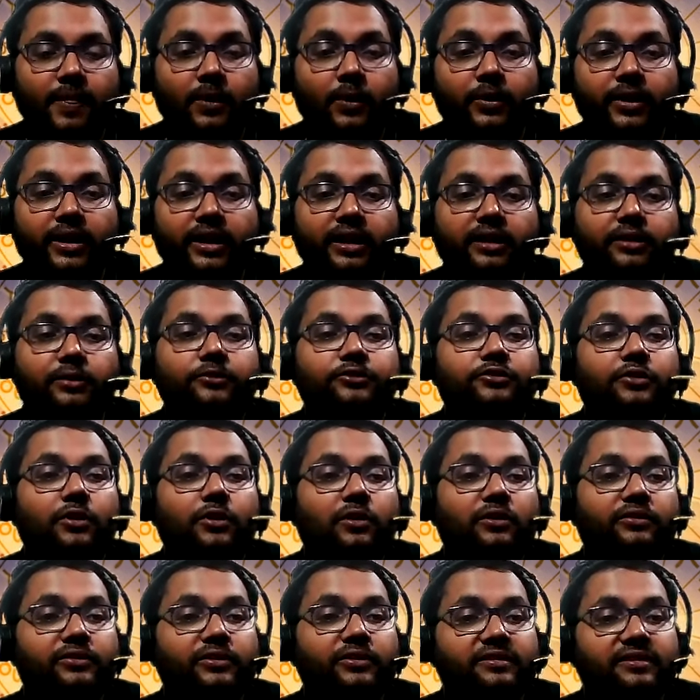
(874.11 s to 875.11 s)
Okay. You should
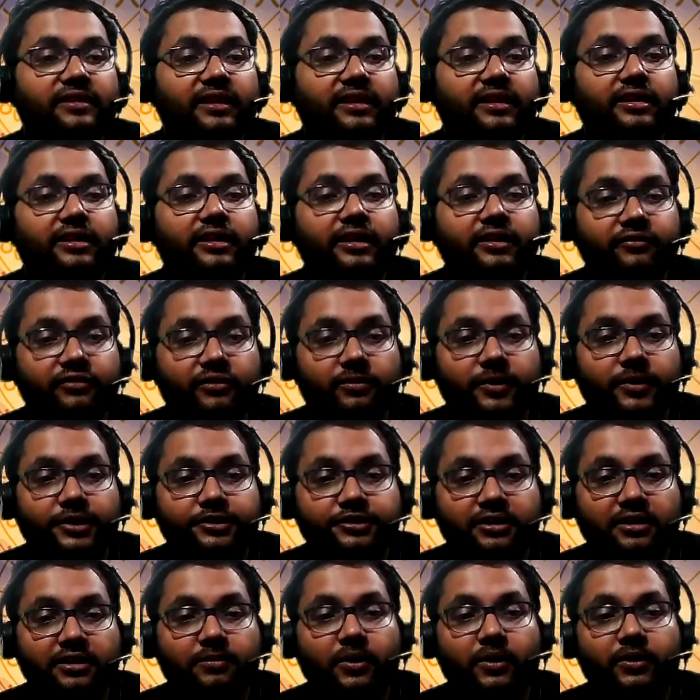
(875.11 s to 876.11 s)
also study the
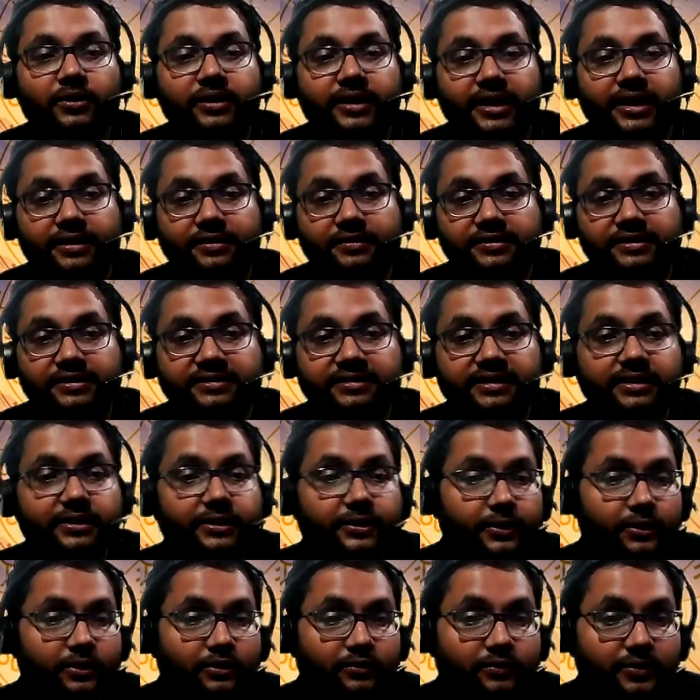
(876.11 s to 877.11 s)
information about the energies and
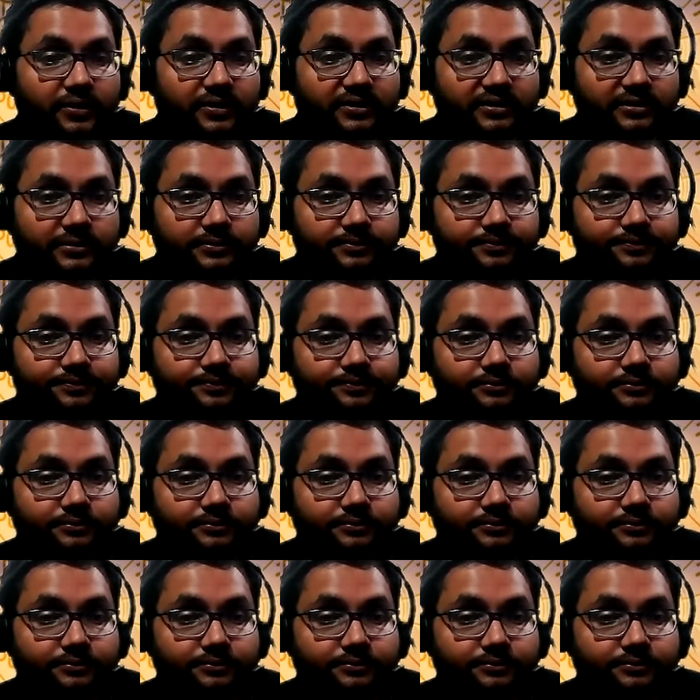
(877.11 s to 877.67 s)
the universe.